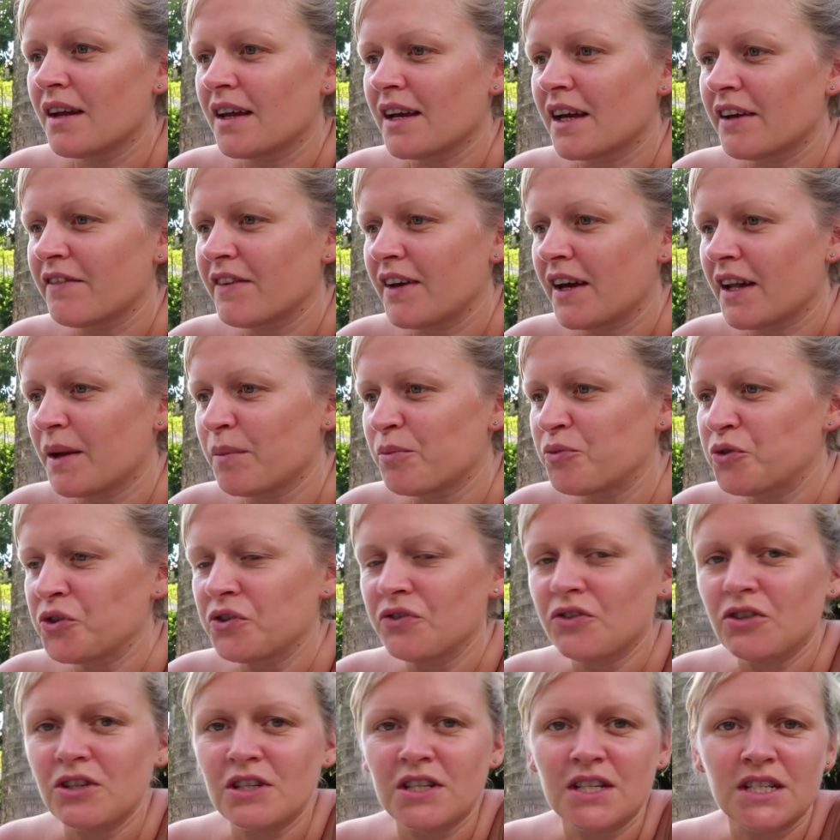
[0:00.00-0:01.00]
Like if you had a brother
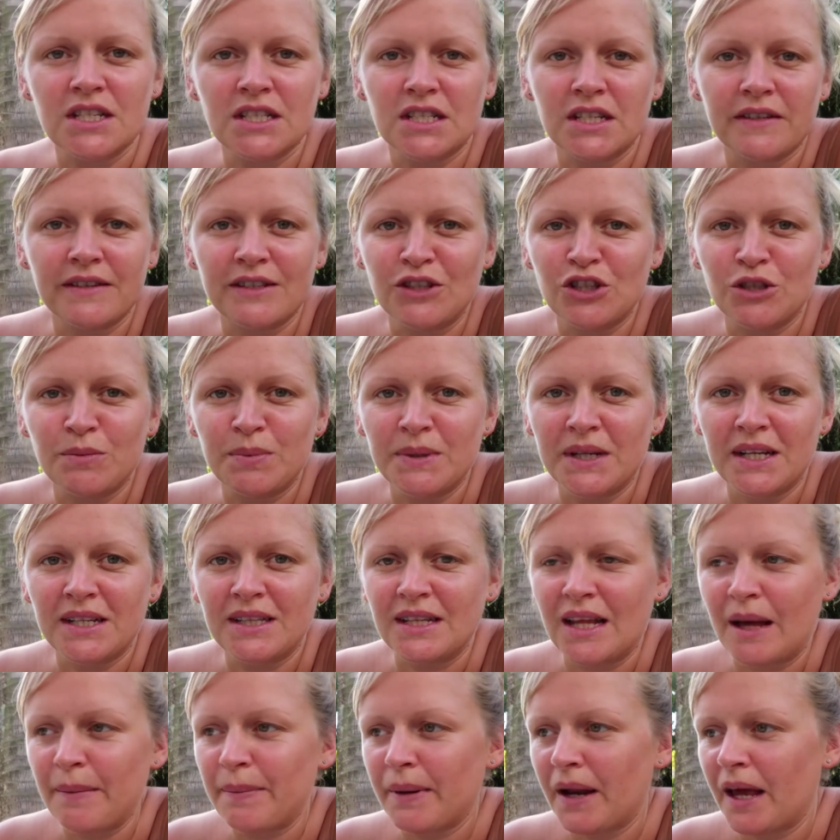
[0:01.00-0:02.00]
or sister, you'd just be
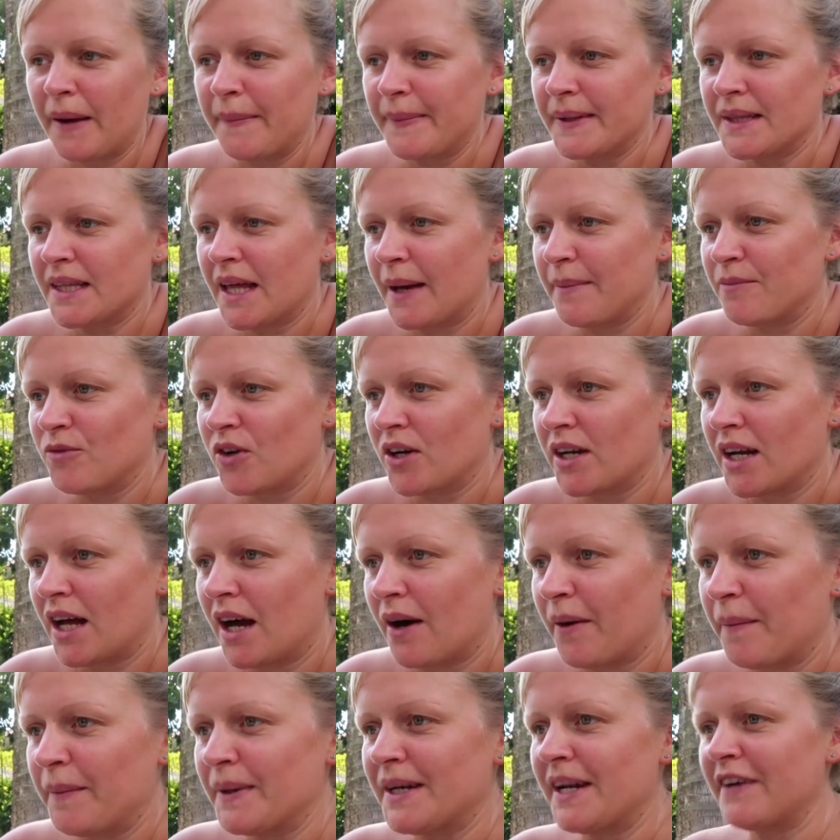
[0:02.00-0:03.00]
in there playing with them right
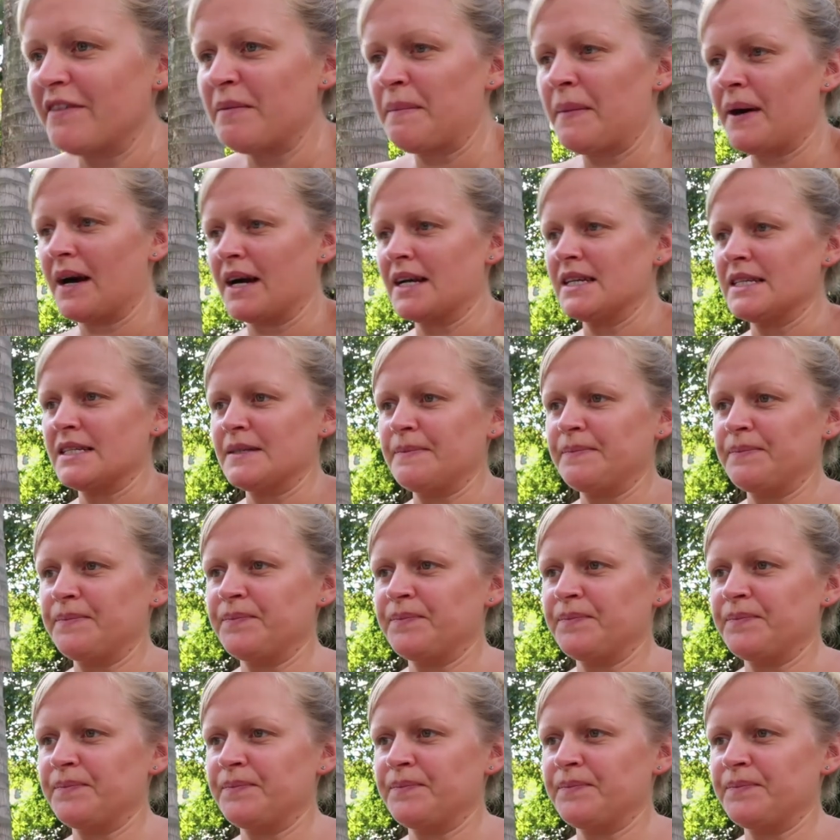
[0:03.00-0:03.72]
now. But never mind.